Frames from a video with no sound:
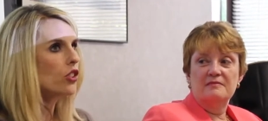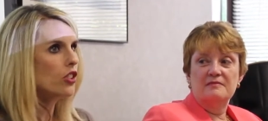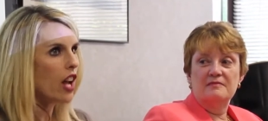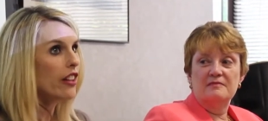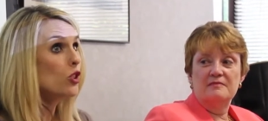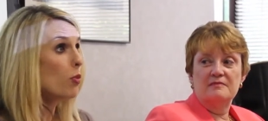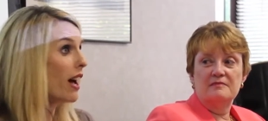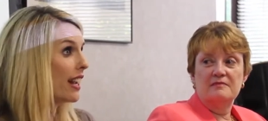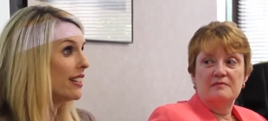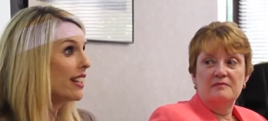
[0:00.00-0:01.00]
Speaker 1: or knowledge
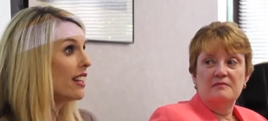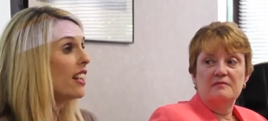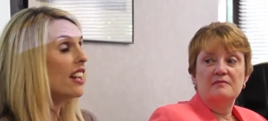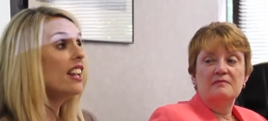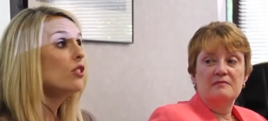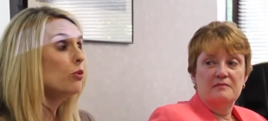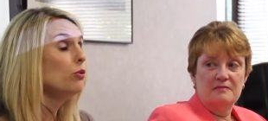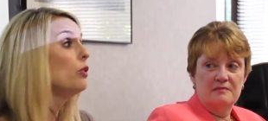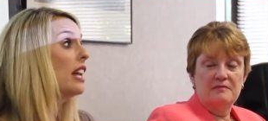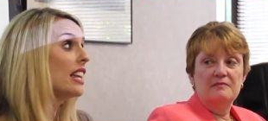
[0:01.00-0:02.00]
behind it, it's
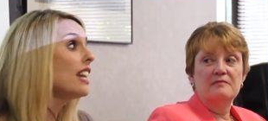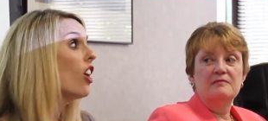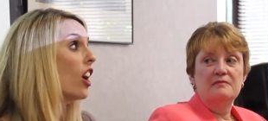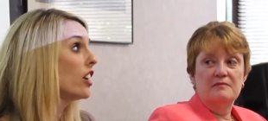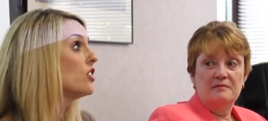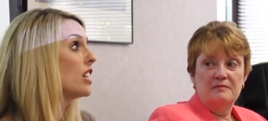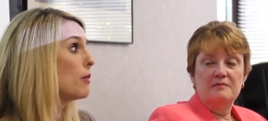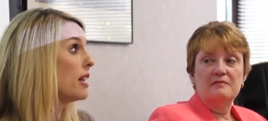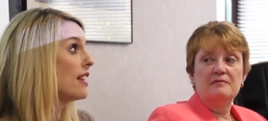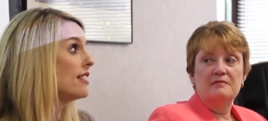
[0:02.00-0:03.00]
really hard to
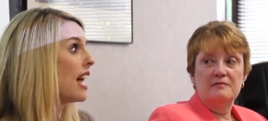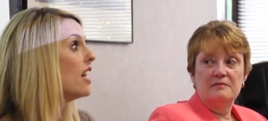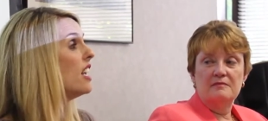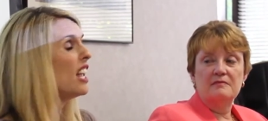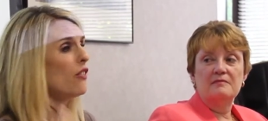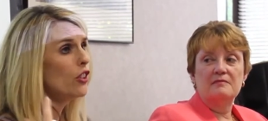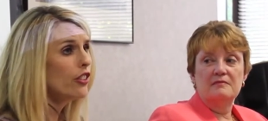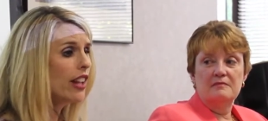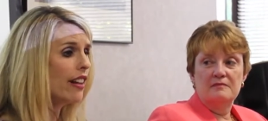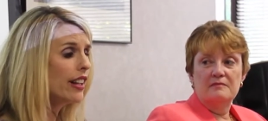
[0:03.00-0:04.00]
come against that. If you're
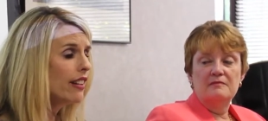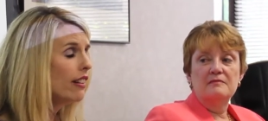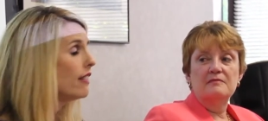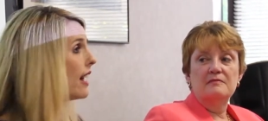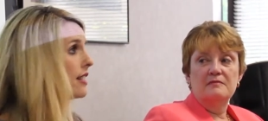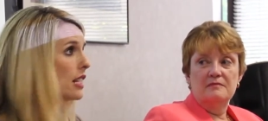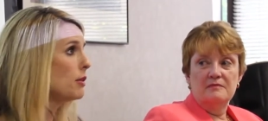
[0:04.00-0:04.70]
yelling, that's going